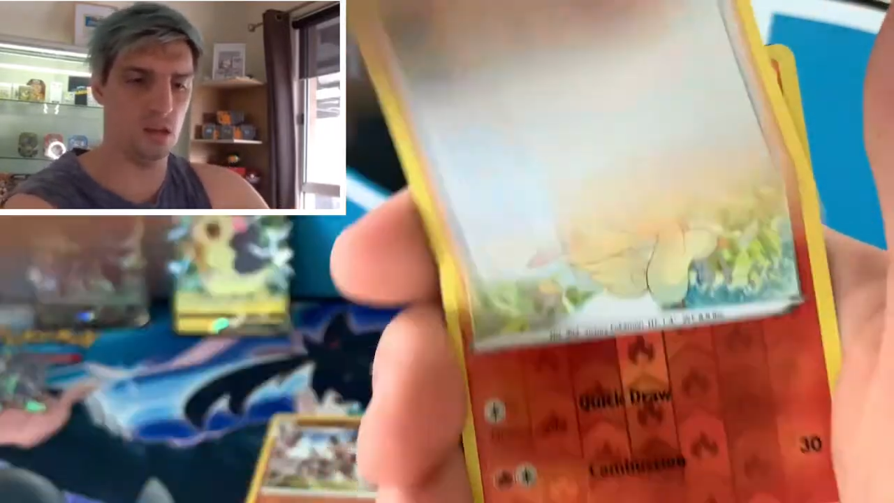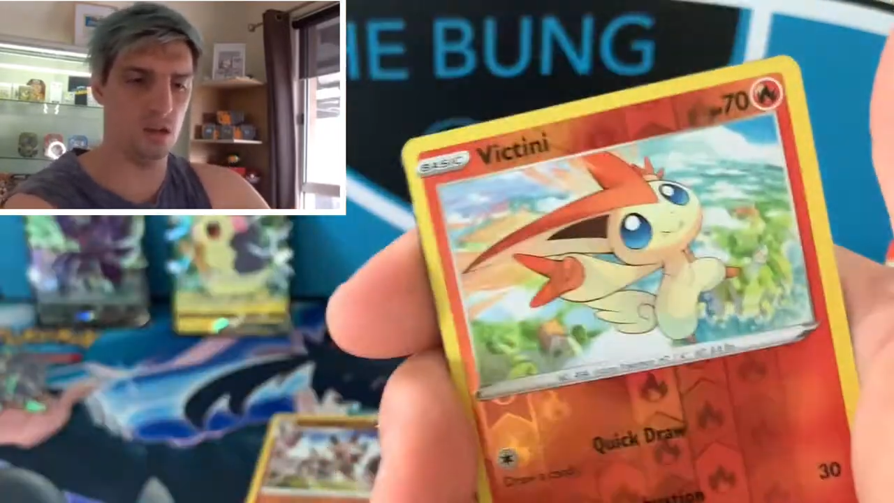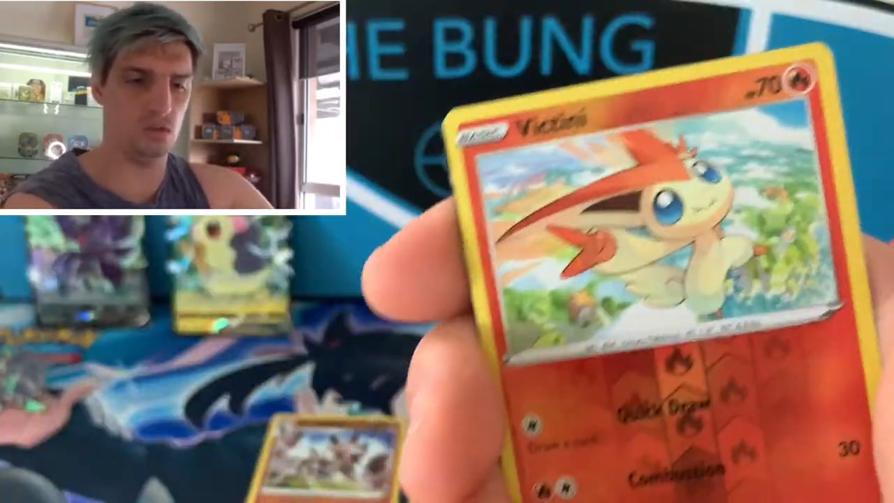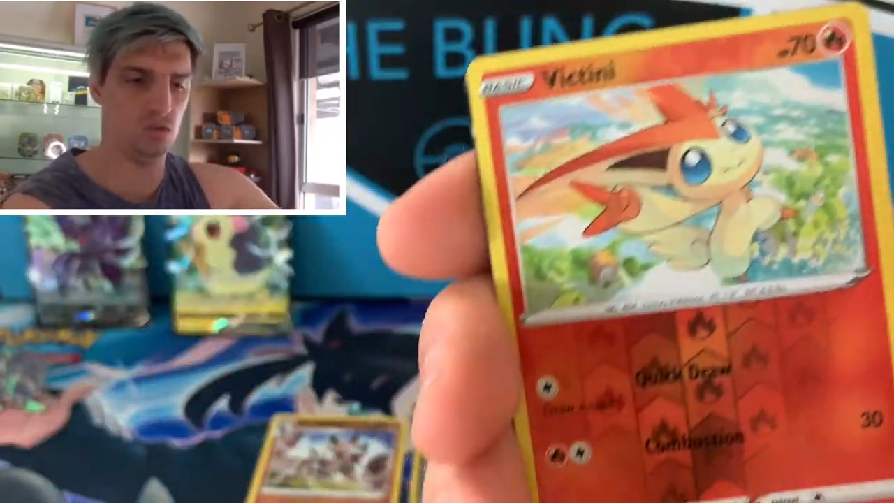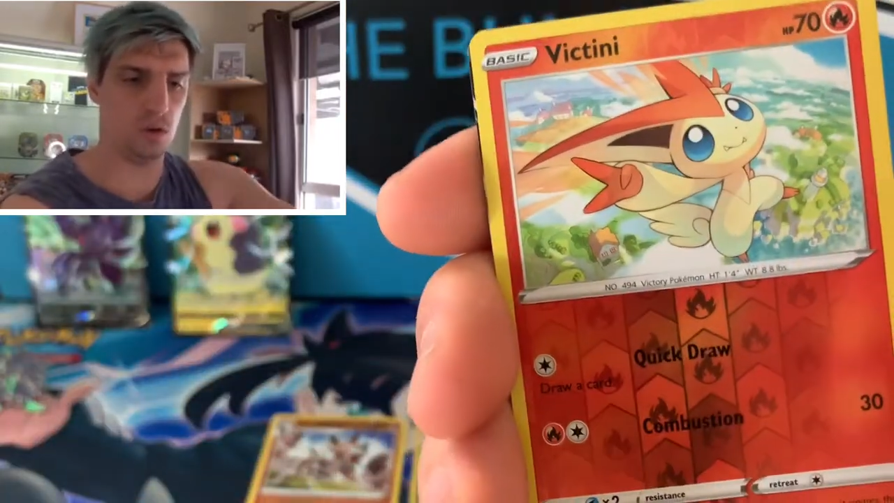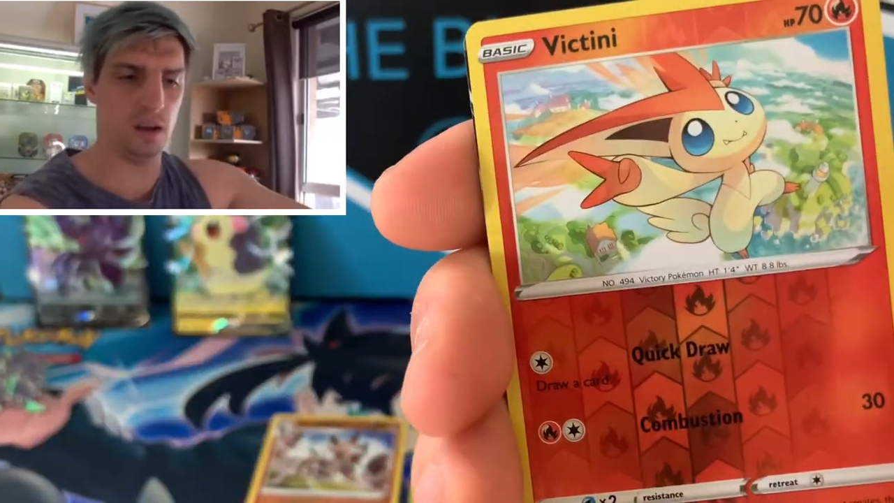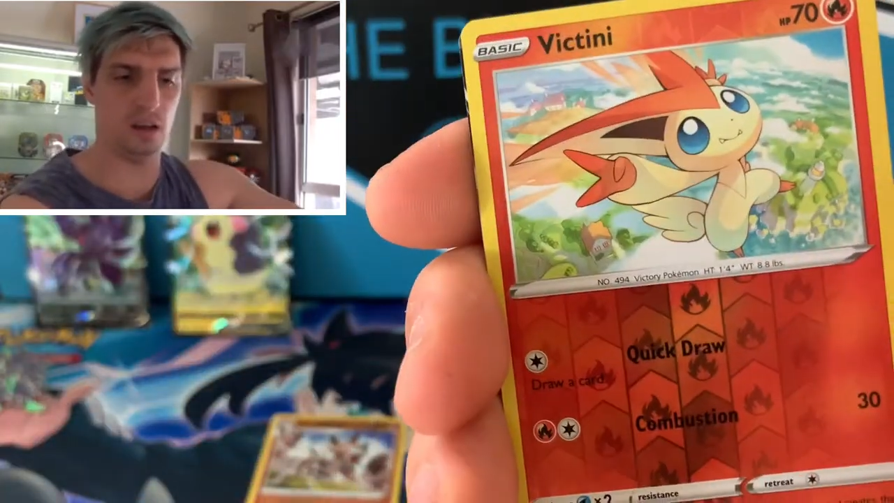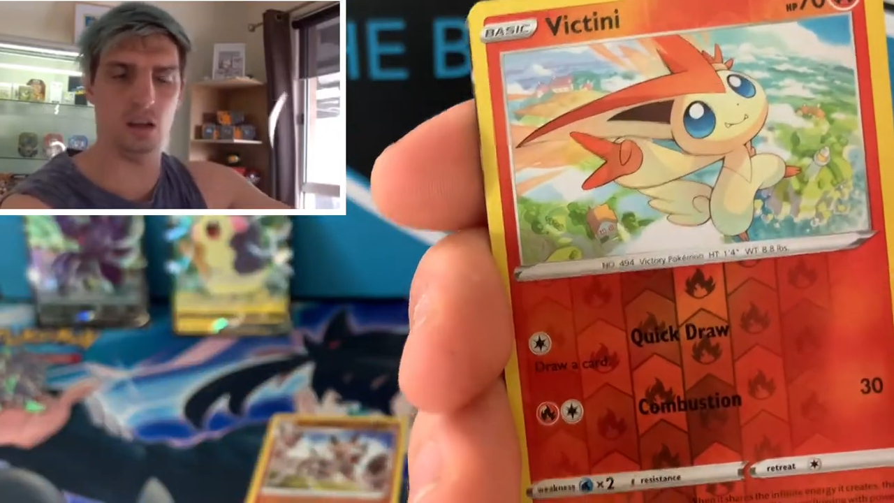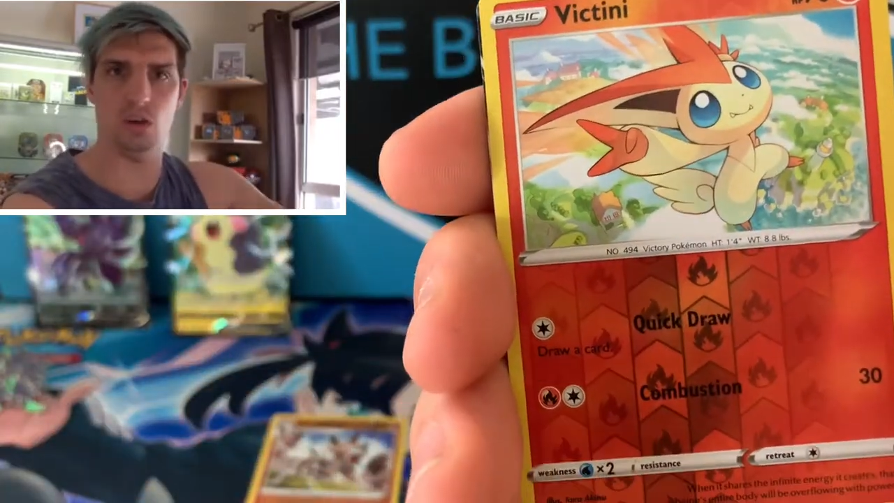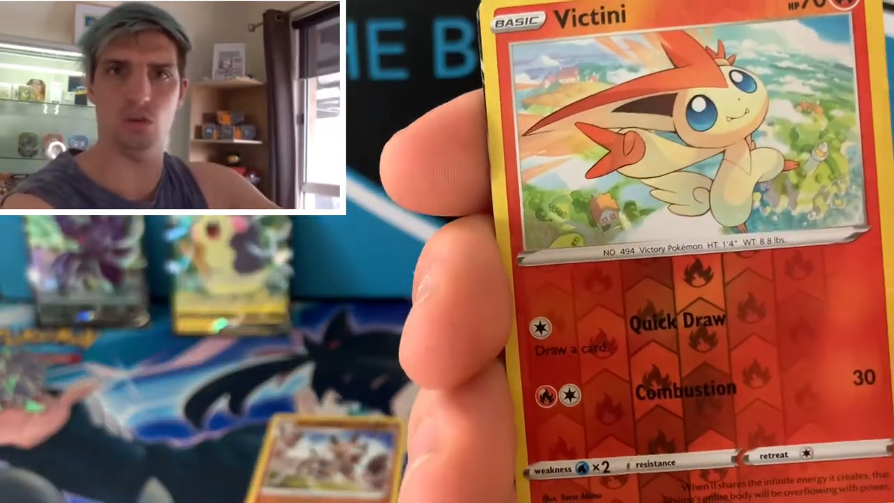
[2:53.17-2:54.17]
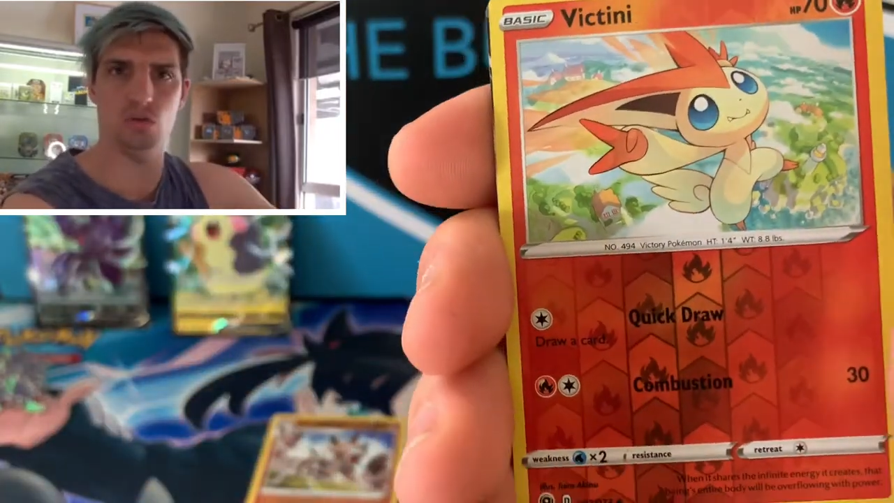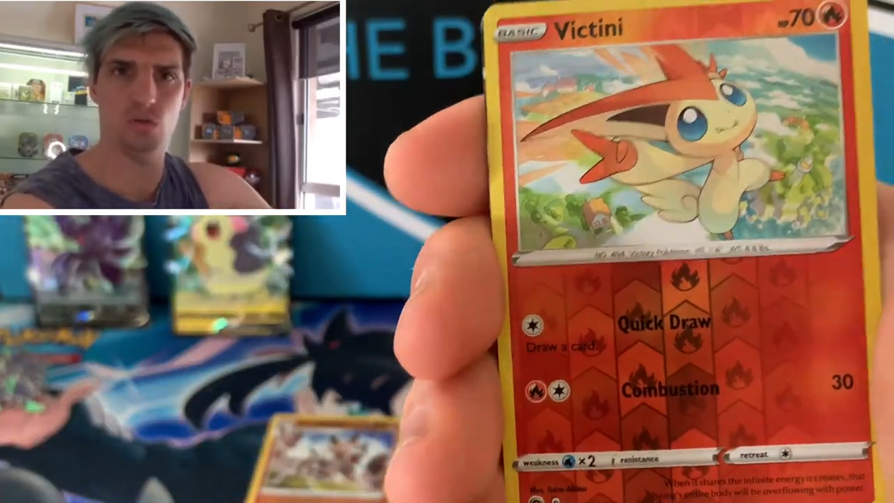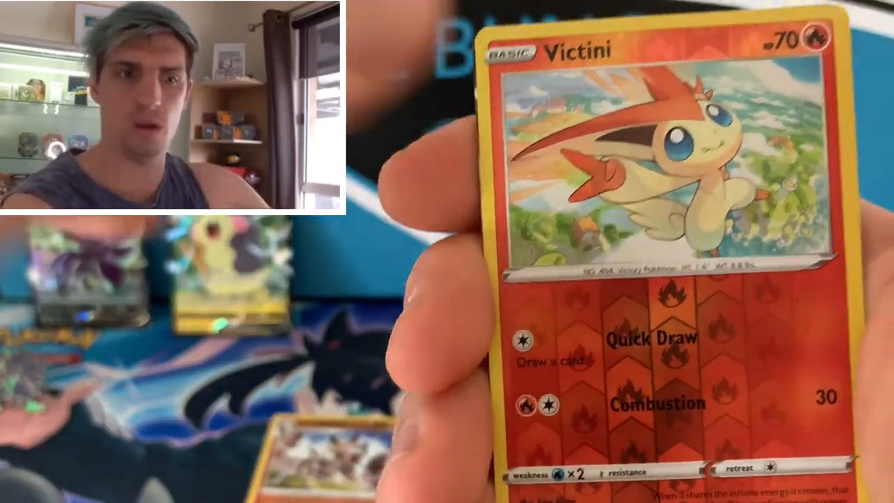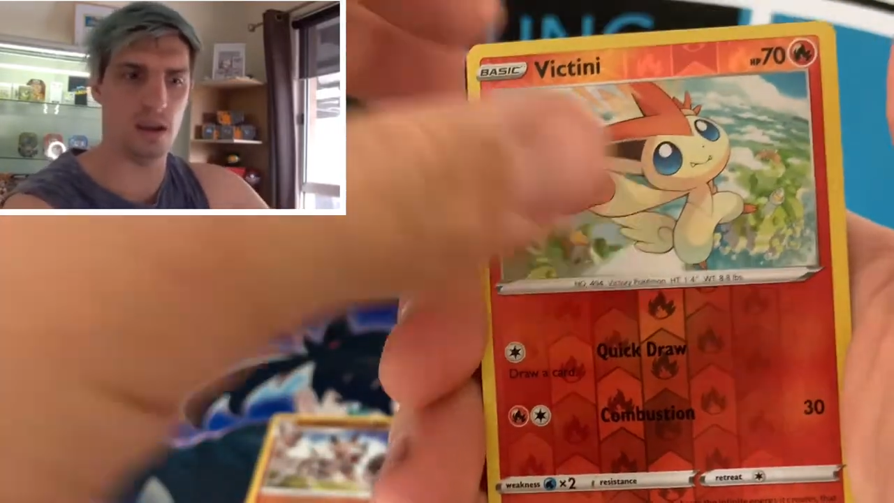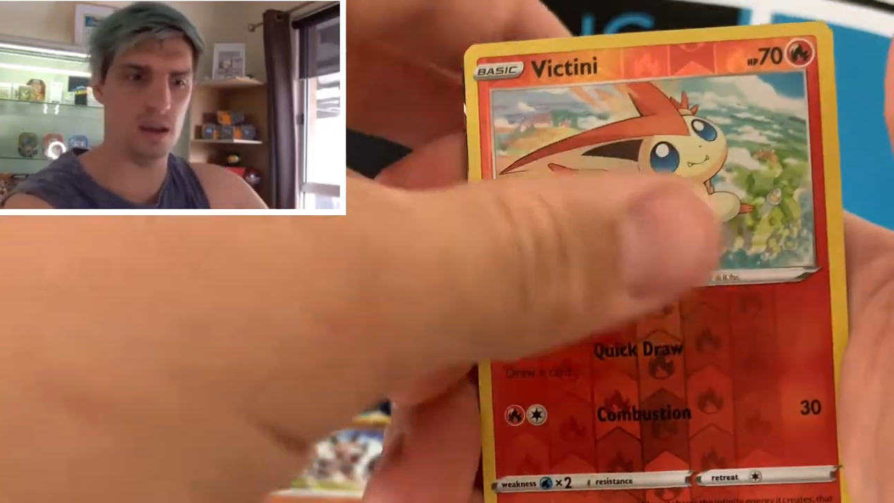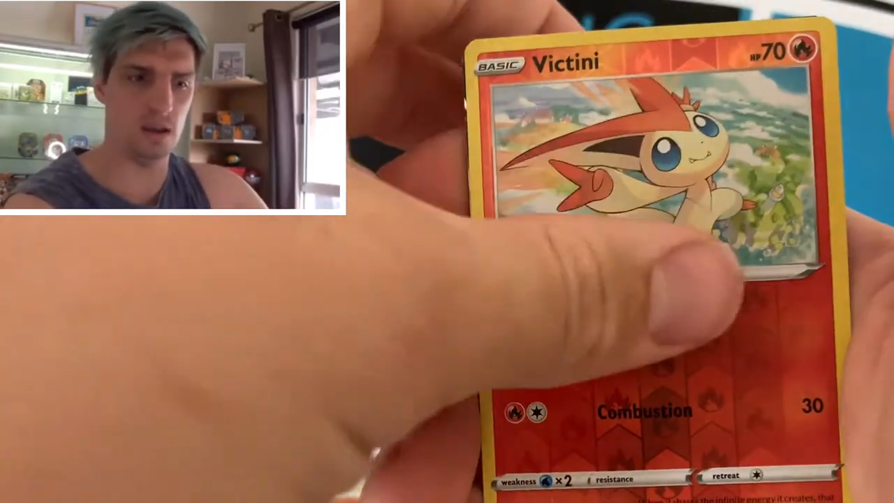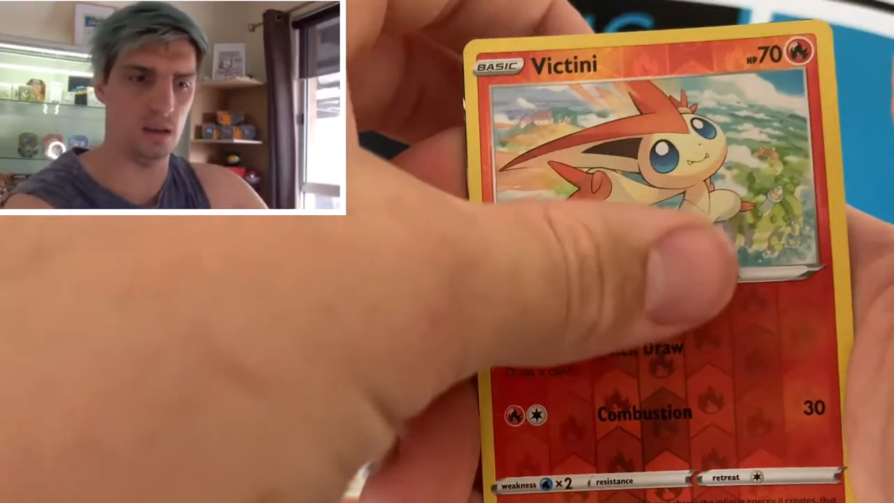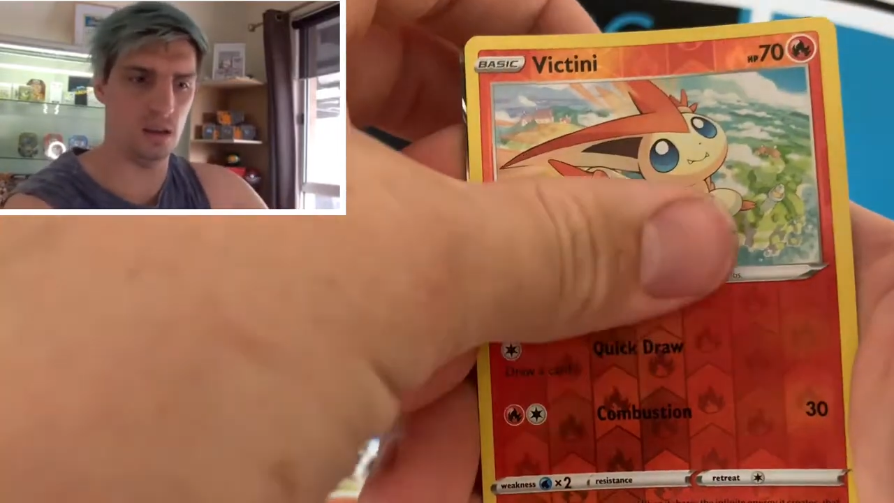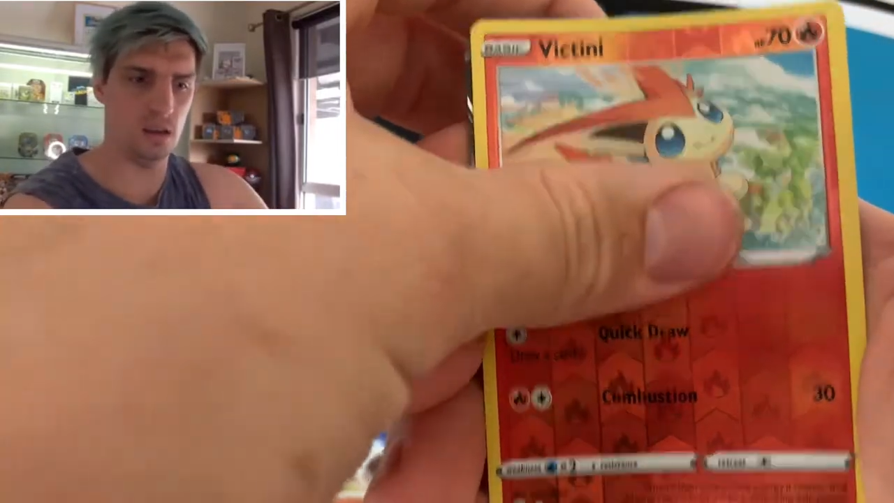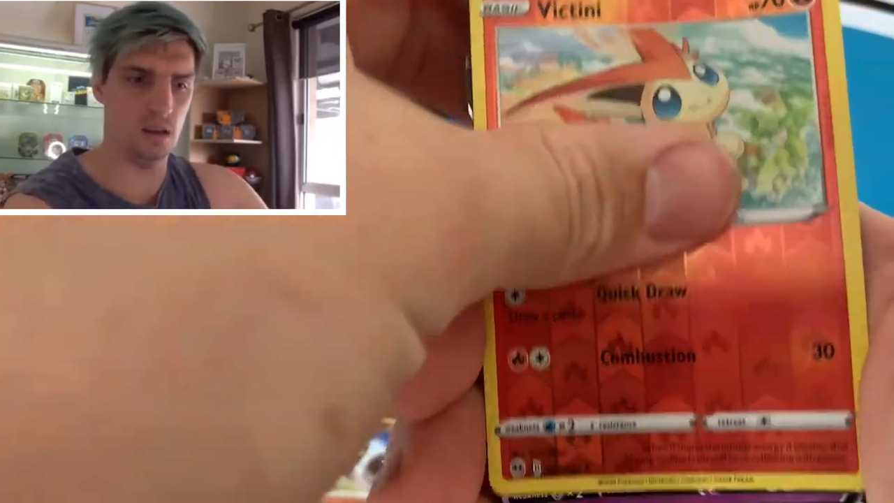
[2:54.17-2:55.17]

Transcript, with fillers: Trainer Go Train,